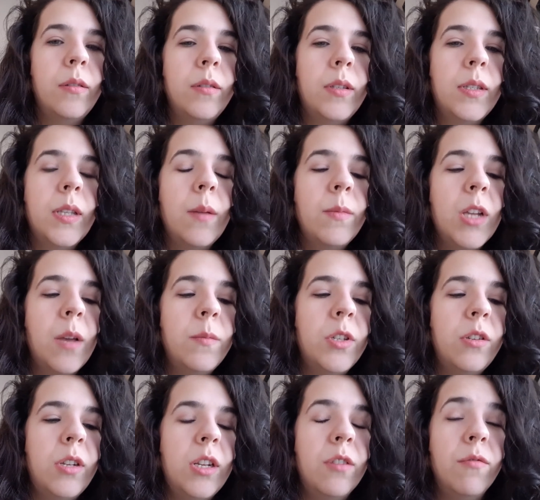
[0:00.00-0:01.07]
Sometimes
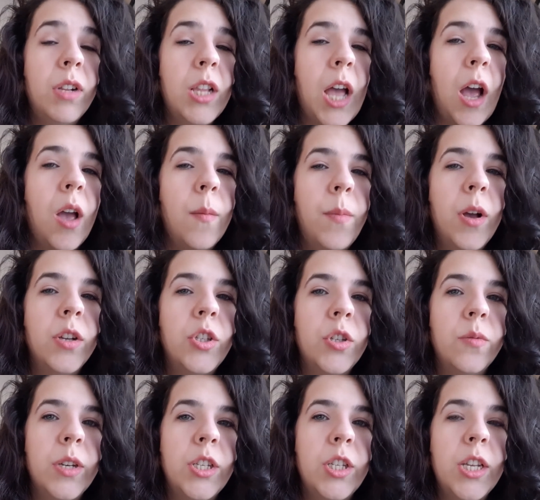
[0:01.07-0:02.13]
you need to rely on
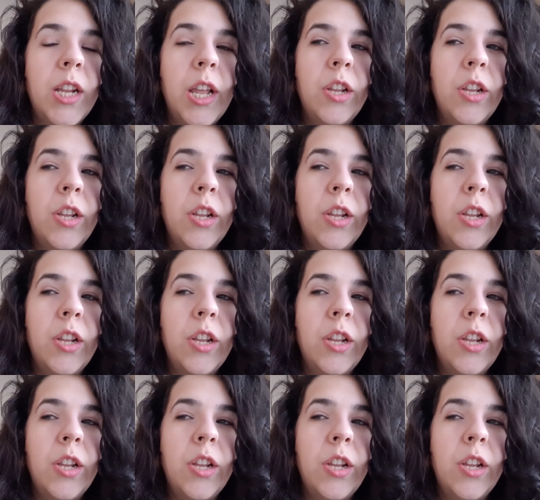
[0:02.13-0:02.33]
punctuation